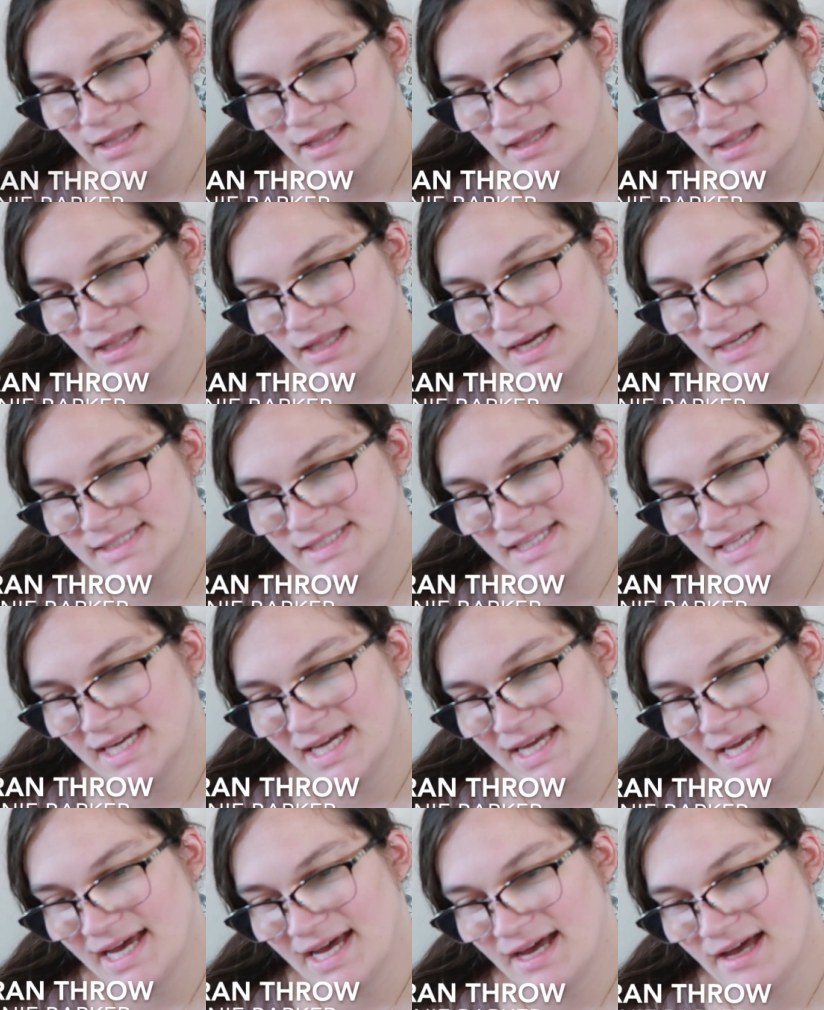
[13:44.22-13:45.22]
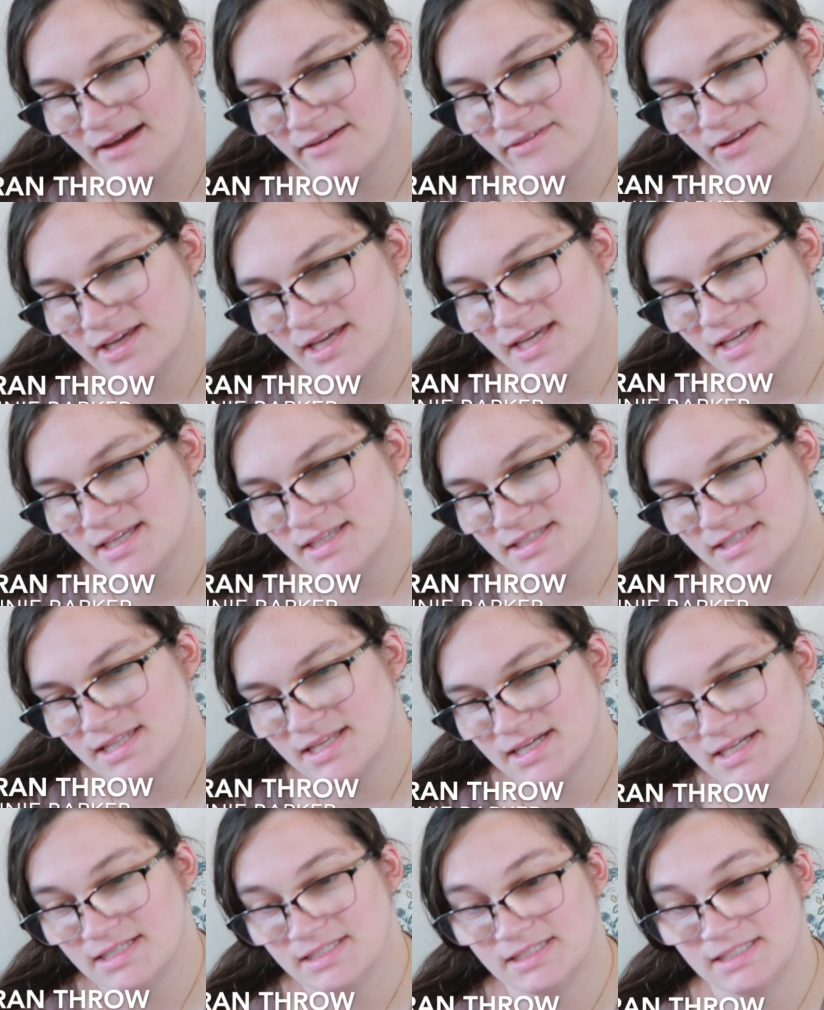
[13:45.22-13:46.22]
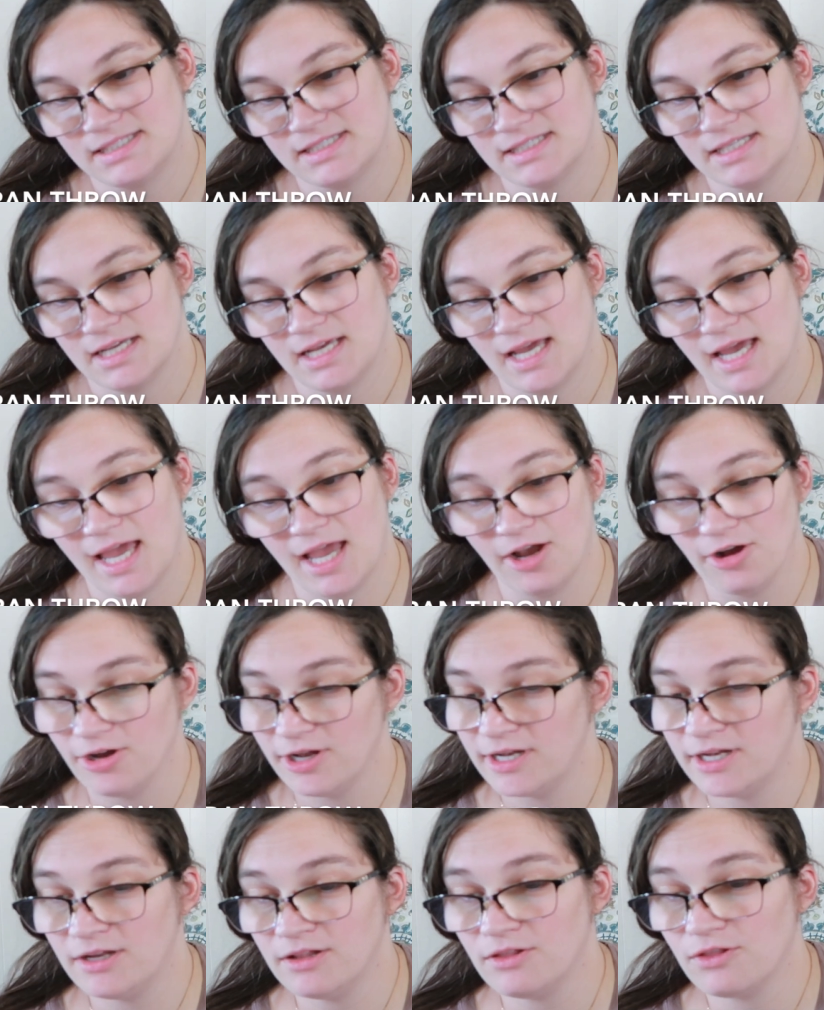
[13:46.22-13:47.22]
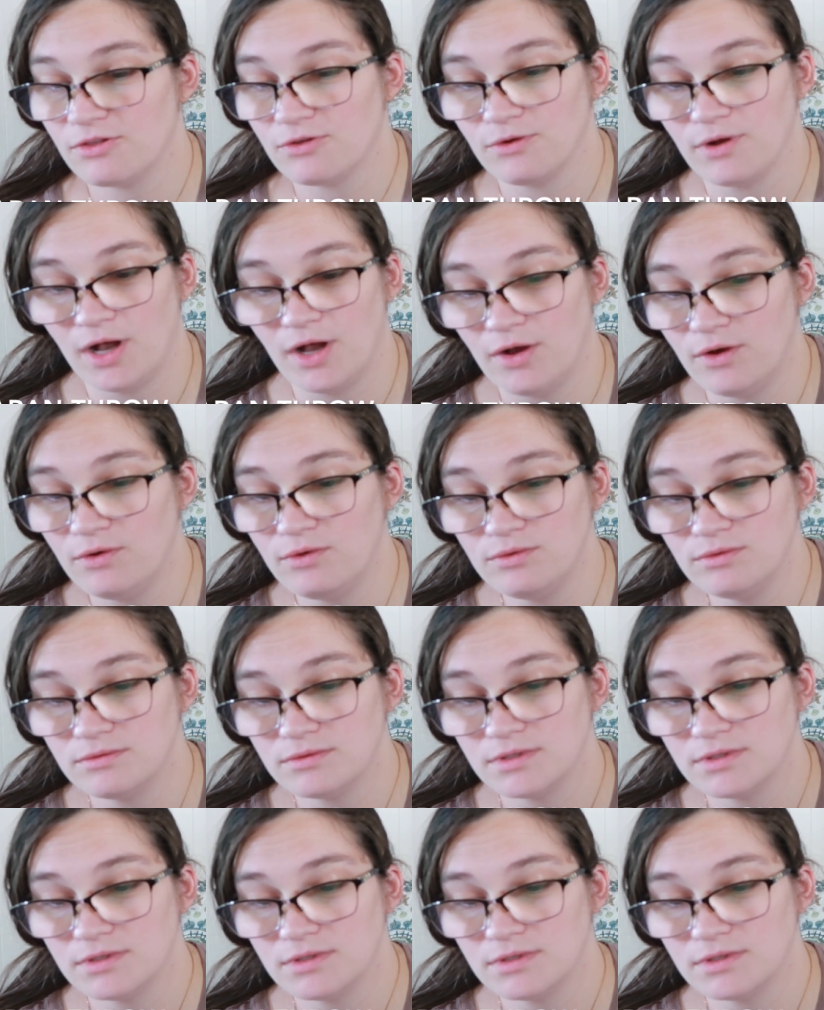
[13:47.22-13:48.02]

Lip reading: The last thing I have is this Aran throw